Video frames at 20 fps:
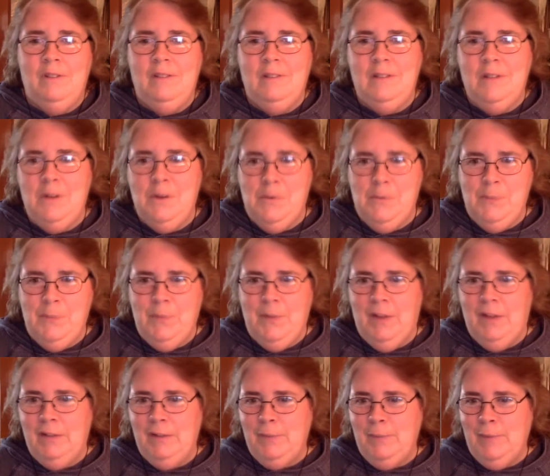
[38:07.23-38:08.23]
So it
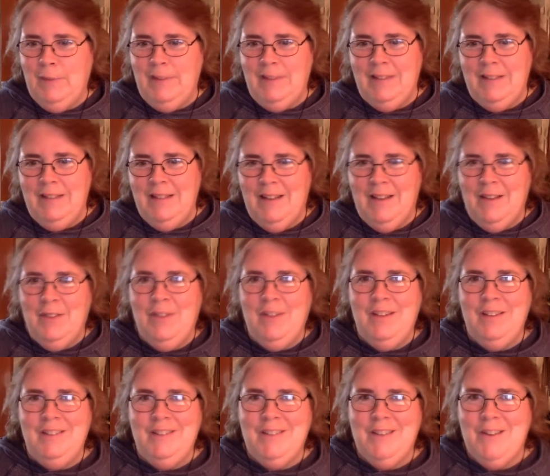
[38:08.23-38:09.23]
all depends on how
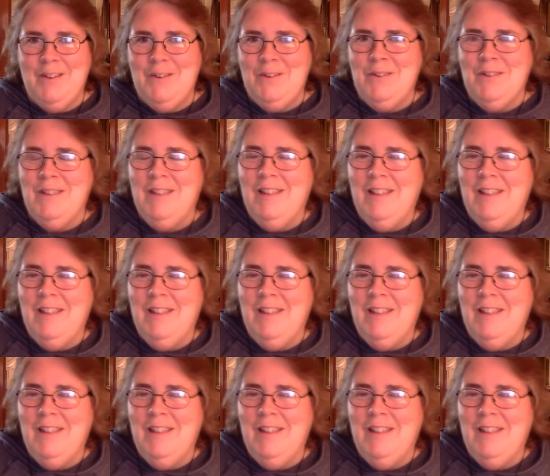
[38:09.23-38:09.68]
things go.